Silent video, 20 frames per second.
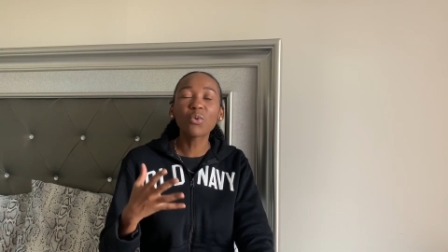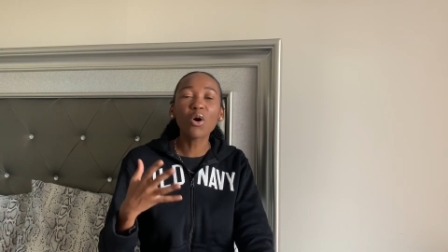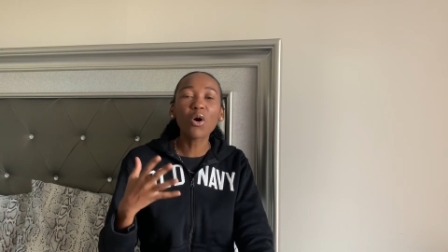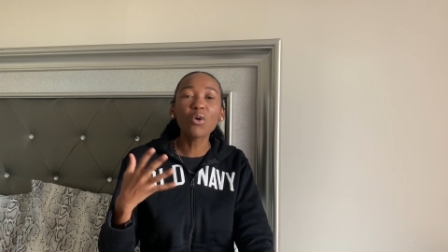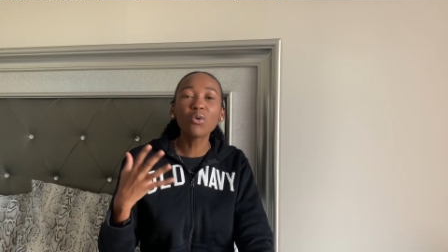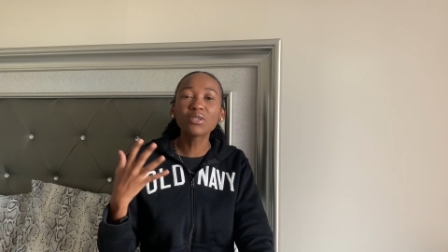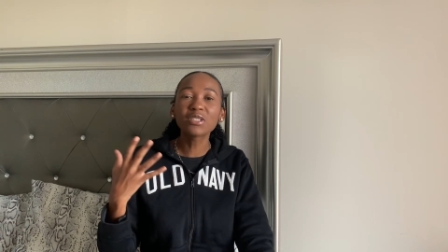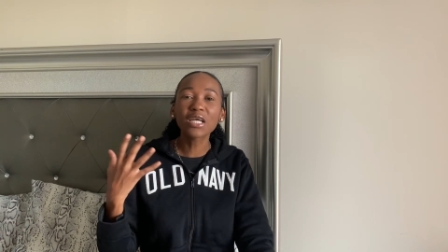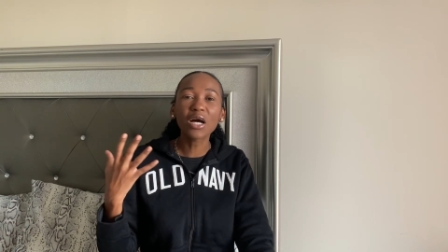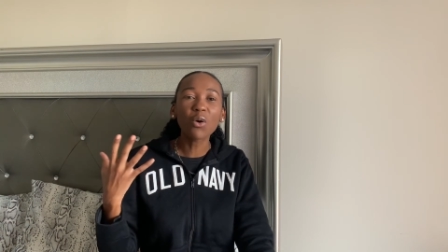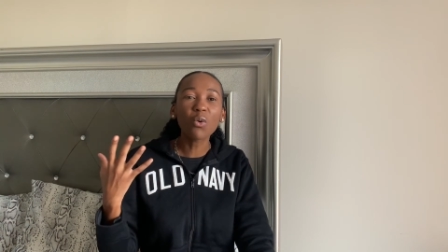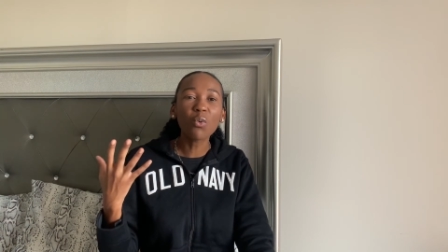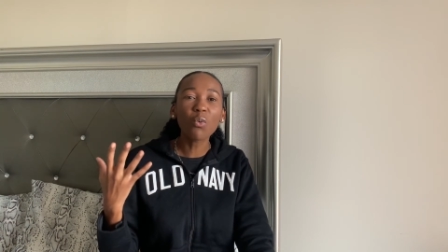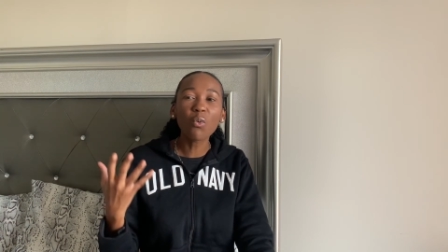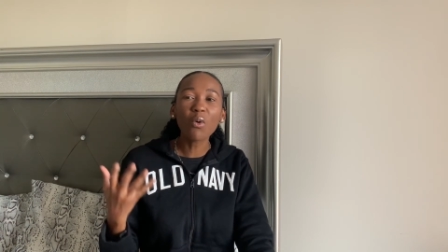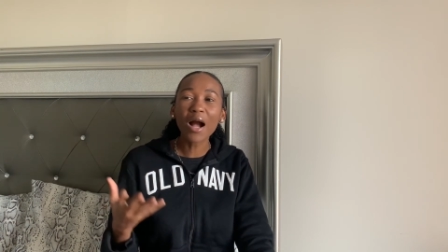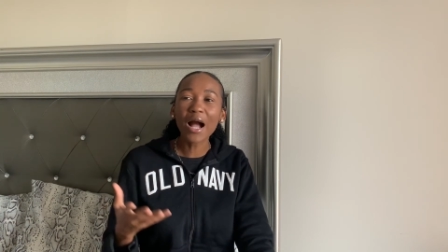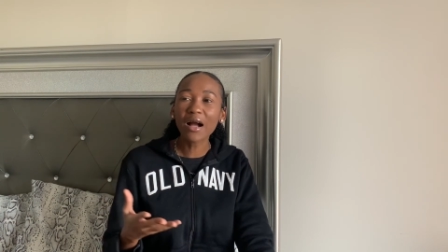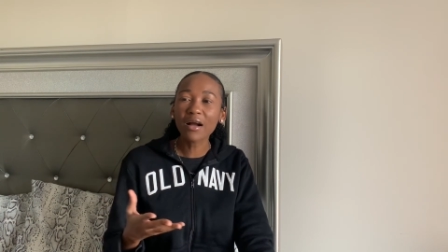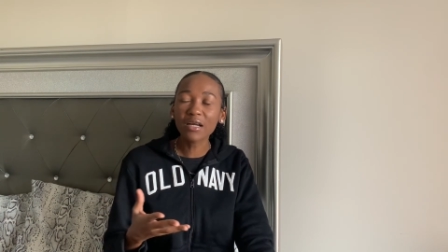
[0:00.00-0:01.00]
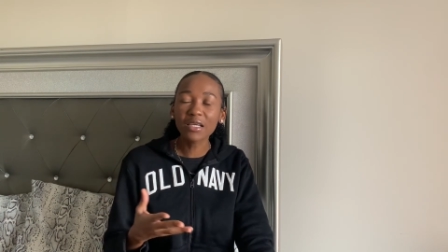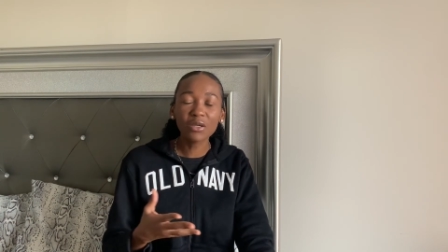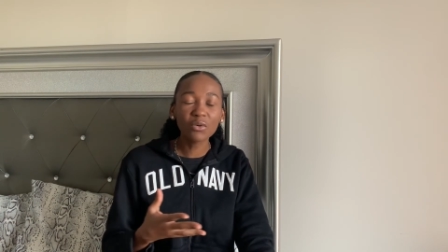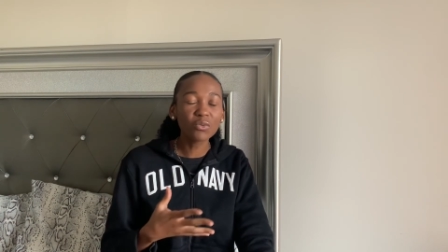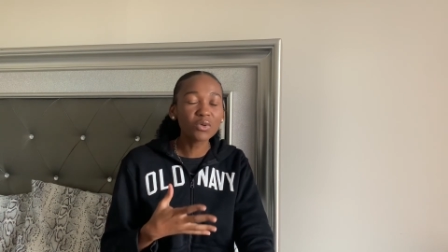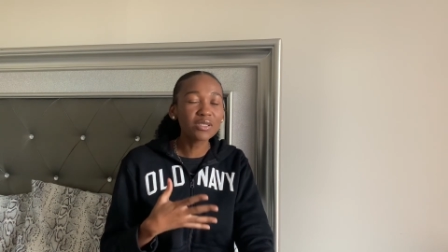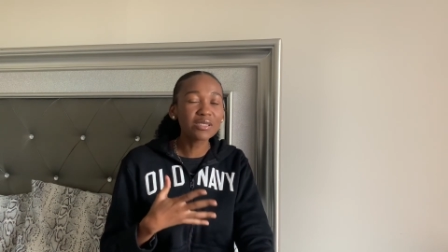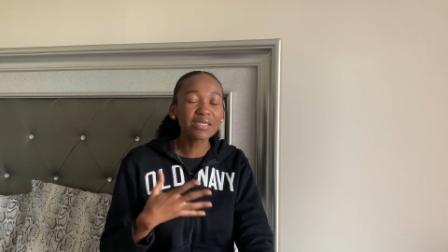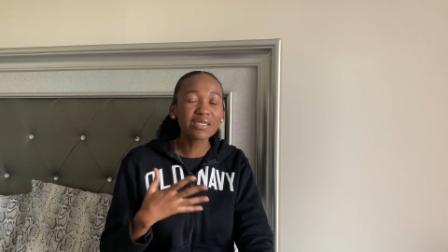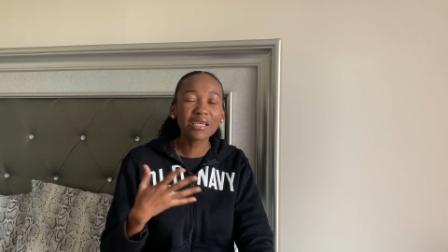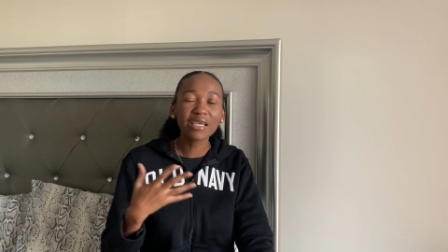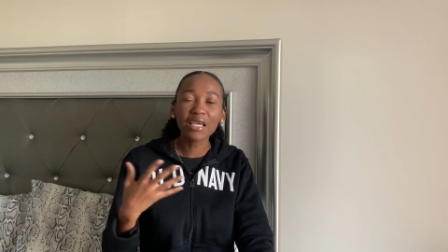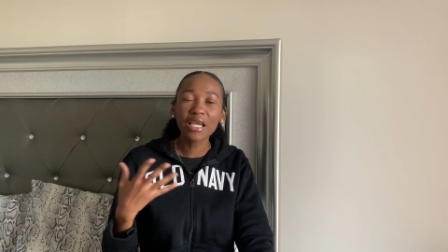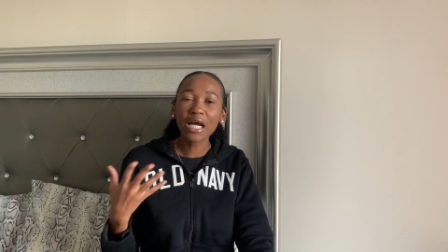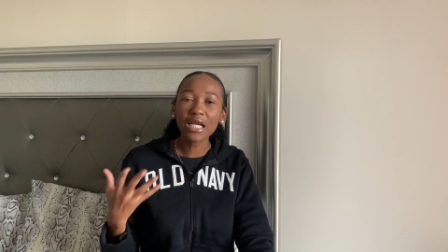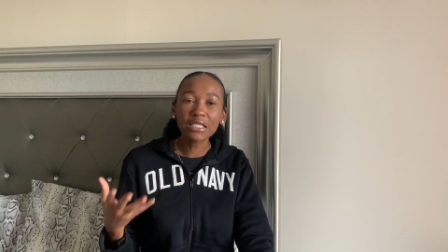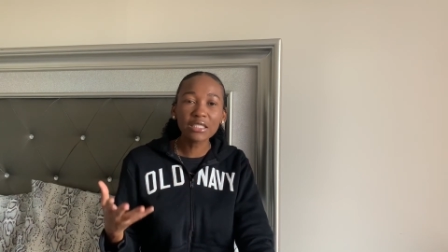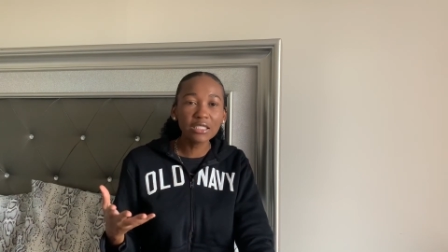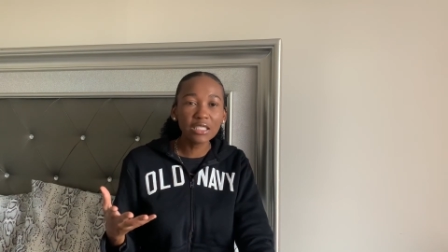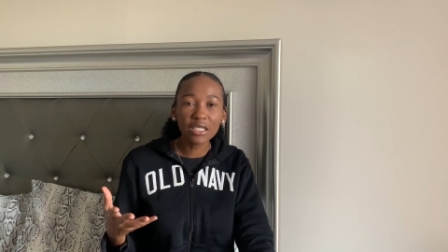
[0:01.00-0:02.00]
out of whack it was
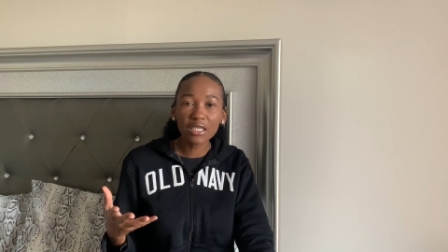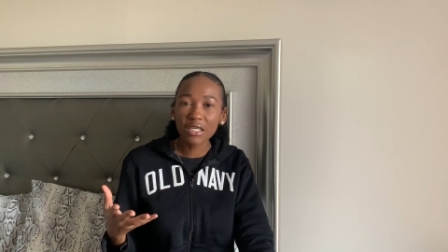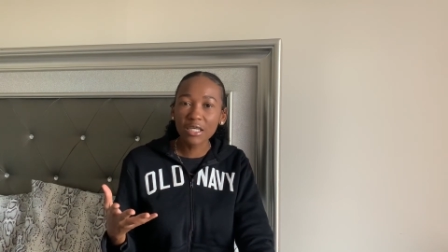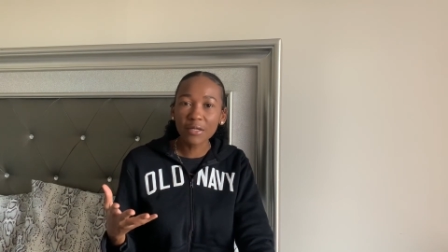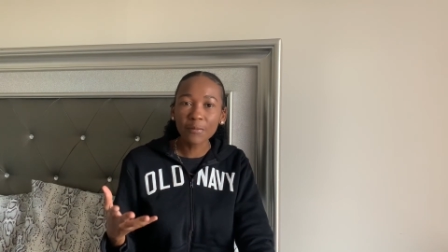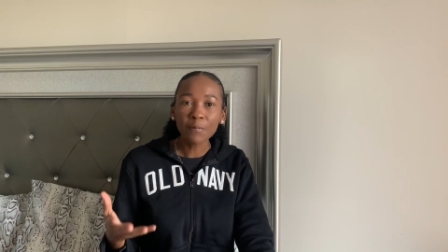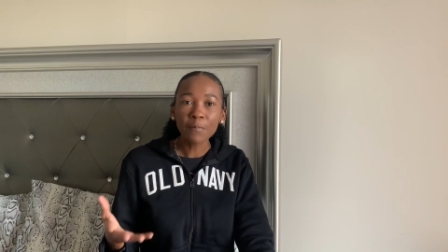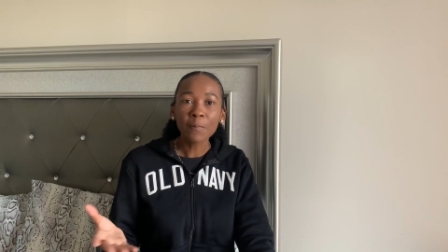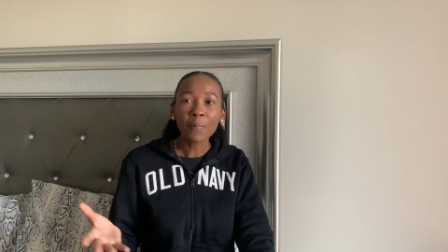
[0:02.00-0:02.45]
chaotic